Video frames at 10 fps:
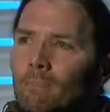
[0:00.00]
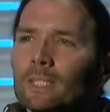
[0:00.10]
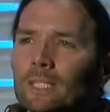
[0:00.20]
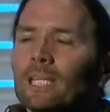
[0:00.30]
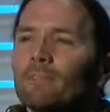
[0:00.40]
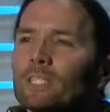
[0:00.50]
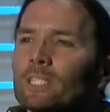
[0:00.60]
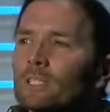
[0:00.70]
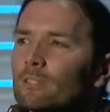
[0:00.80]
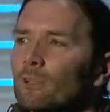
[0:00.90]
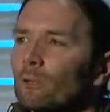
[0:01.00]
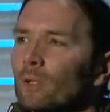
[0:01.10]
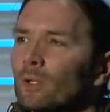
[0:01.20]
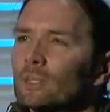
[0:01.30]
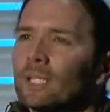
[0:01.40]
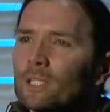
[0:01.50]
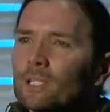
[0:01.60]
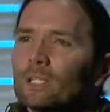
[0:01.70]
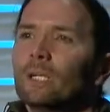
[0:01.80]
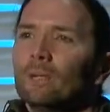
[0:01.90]
be the Navy SEALs of the world and
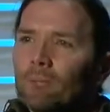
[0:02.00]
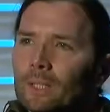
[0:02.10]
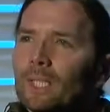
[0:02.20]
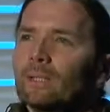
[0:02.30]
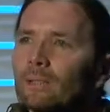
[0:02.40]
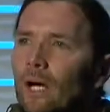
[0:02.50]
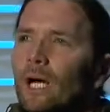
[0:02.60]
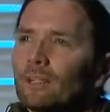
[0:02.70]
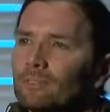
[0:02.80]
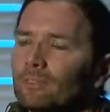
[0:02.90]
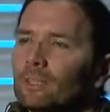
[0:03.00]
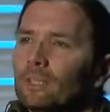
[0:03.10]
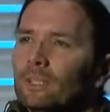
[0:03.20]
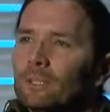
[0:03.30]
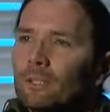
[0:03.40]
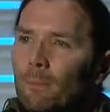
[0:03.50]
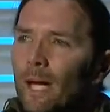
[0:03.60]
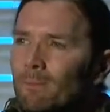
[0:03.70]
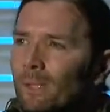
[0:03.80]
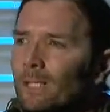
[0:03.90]
actually kill off the
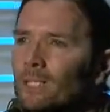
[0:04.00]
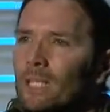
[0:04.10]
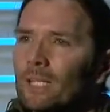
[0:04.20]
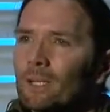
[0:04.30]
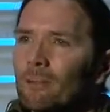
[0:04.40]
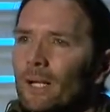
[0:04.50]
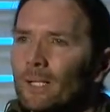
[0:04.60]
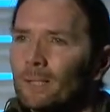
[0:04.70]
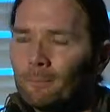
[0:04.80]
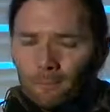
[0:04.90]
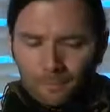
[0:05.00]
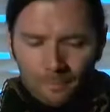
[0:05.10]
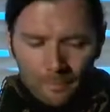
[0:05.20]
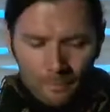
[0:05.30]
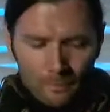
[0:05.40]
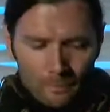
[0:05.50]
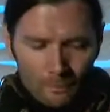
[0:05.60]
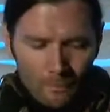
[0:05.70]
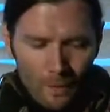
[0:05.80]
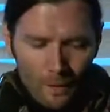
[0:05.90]
bad bugs in our body.
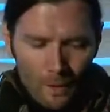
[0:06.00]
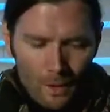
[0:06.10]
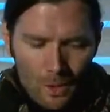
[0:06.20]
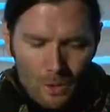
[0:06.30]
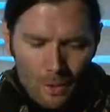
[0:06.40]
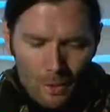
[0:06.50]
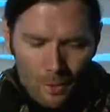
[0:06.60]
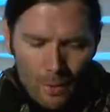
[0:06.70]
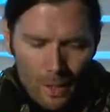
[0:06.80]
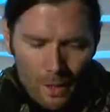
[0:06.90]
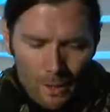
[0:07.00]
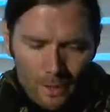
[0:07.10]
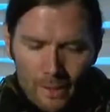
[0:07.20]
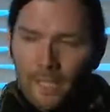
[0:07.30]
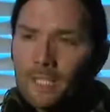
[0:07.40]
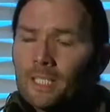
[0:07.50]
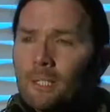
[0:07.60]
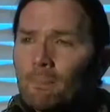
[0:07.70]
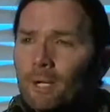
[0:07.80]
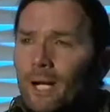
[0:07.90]
So this is a
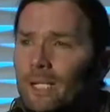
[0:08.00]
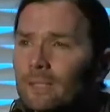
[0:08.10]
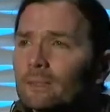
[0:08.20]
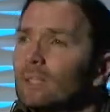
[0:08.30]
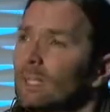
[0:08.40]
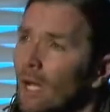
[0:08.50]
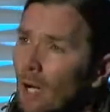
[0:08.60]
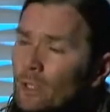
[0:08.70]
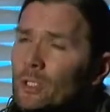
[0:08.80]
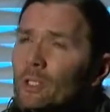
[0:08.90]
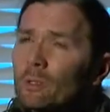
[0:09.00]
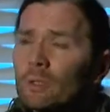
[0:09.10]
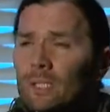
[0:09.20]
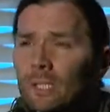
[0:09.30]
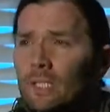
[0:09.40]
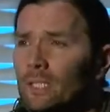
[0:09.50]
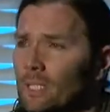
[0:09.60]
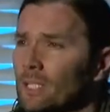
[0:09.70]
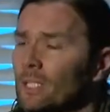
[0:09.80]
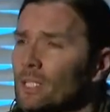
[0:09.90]
product. Also, the key to
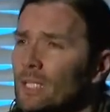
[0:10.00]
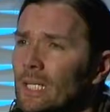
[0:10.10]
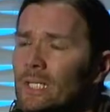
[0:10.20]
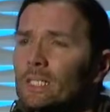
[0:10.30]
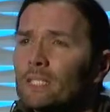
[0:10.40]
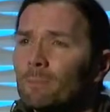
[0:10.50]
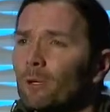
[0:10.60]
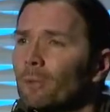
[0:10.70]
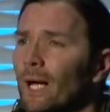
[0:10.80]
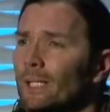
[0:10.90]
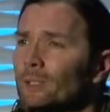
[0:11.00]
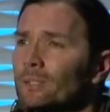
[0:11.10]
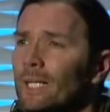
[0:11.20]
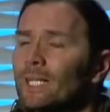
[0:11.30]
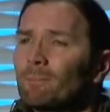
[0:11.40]
see is the probiotic you're taking